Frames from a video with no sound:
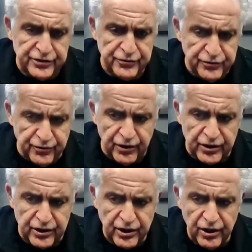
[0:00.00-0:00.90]
New
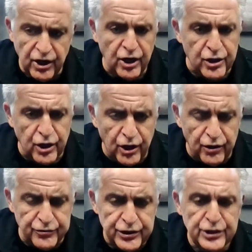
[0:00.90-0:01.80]
York are
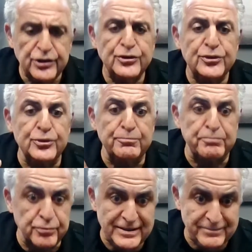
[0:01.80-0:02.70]
called
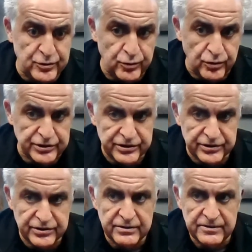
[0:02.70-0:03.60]
Supreme
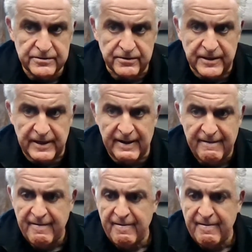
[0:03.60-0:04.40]
Courts. Okay.